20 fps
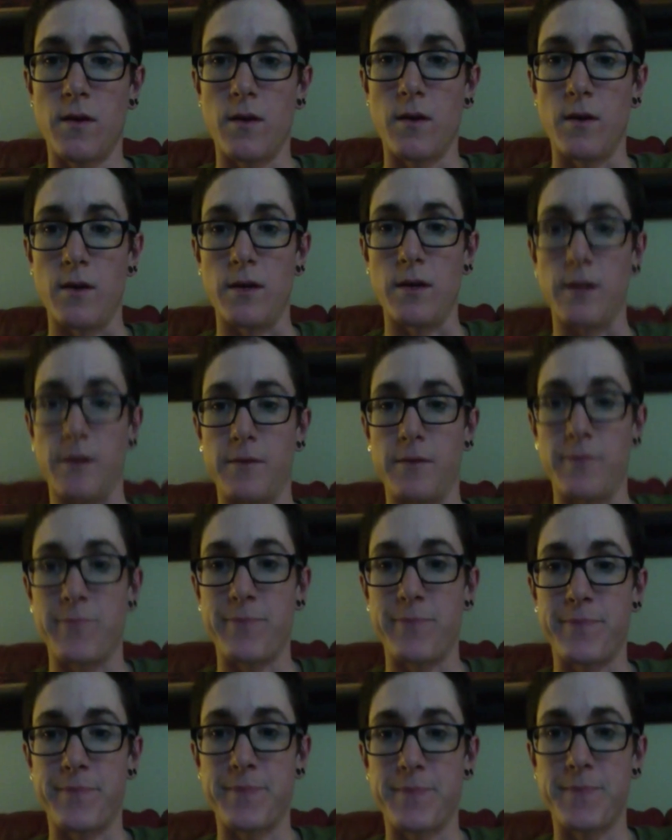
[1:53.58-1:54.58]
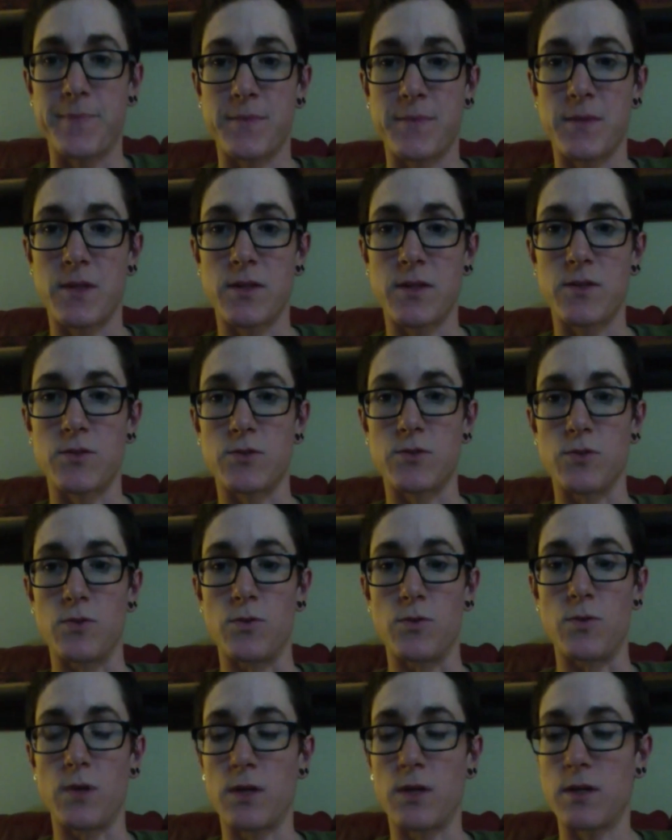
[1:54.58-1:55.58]
Hi,
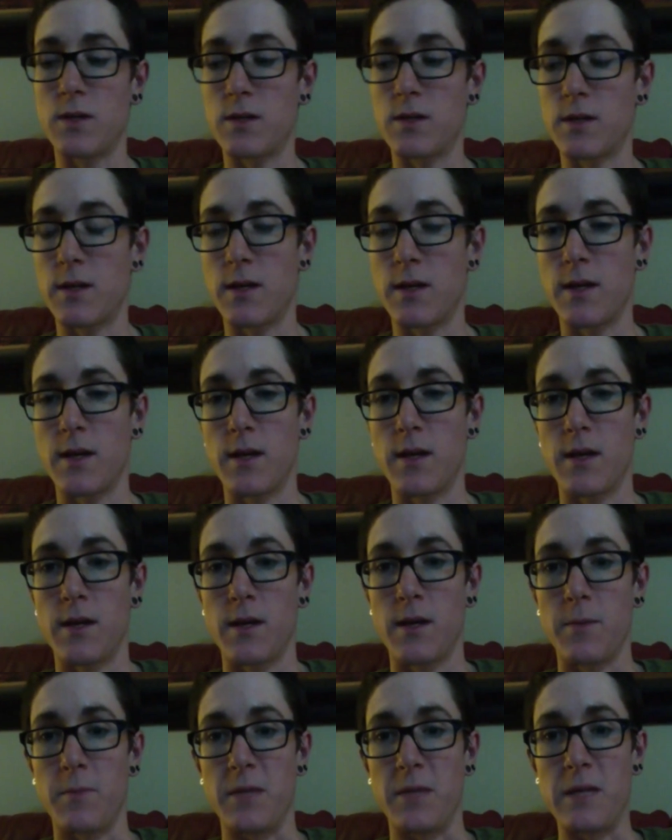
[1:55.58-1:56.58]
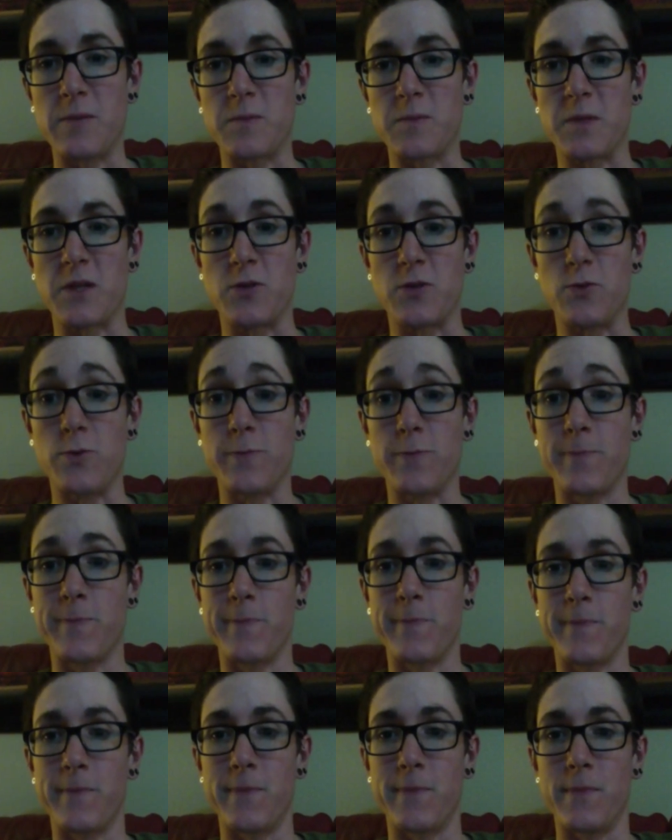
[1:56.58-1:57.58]
so my name's Michael.
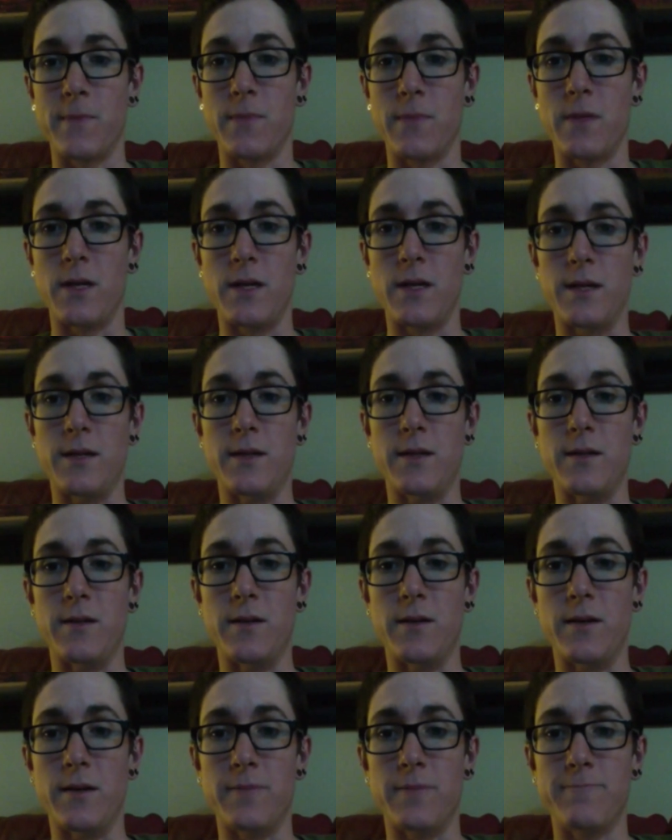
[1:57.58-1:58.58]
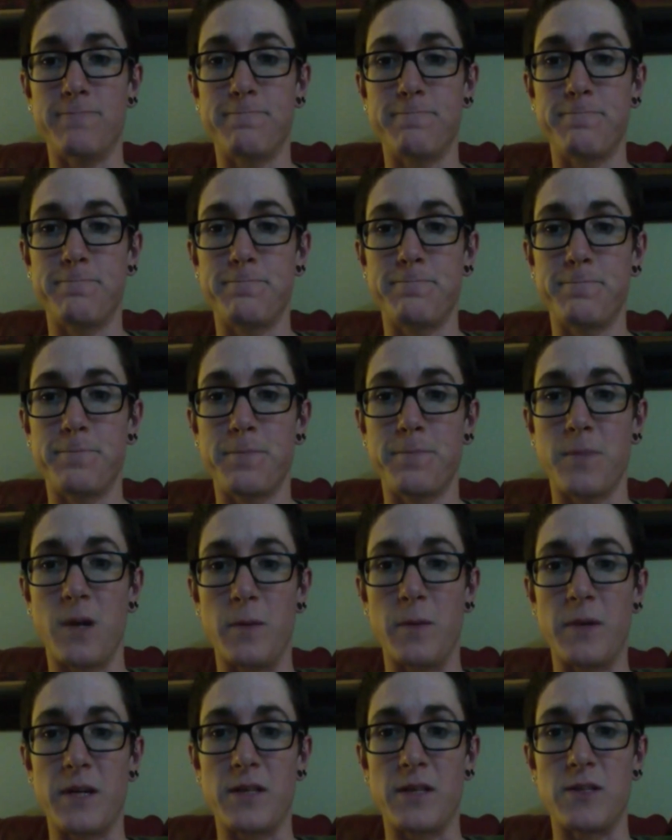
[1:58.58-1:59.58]
And I'm
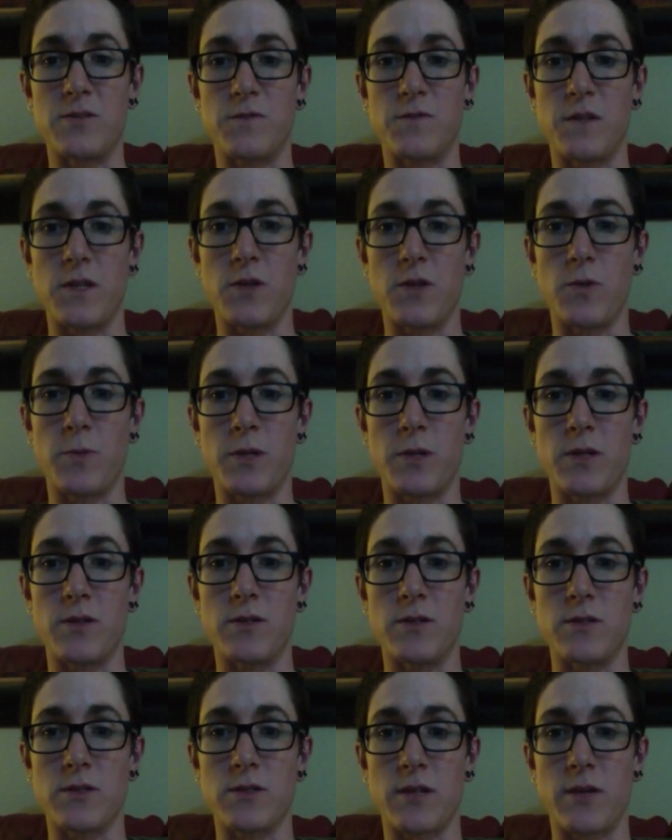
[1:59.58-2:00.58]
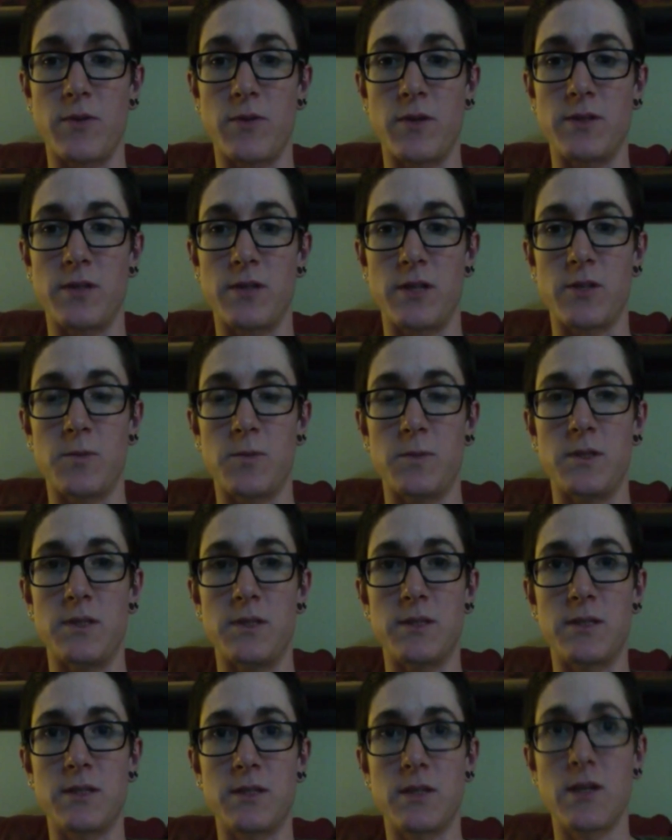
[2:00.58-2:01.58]
making this video because I want to
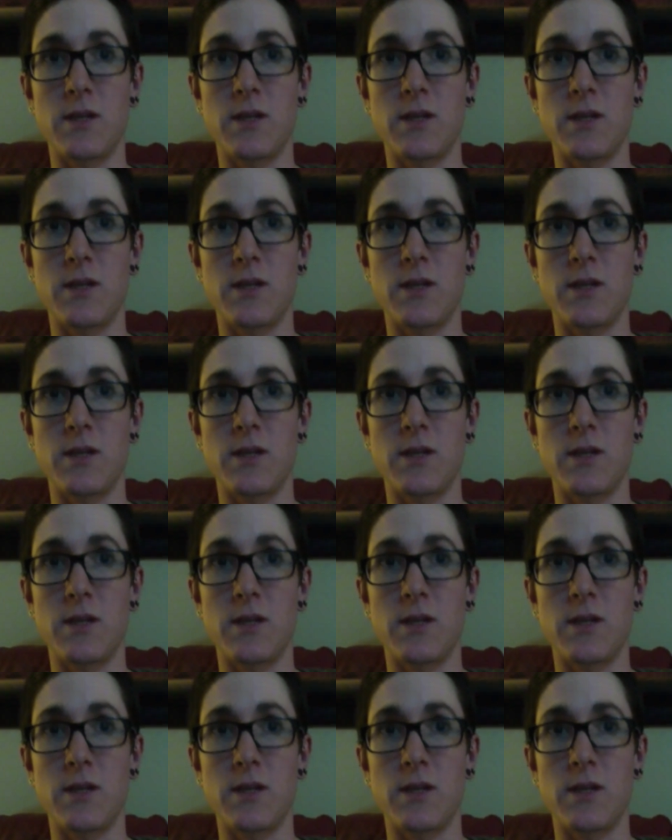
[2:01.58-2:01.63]
document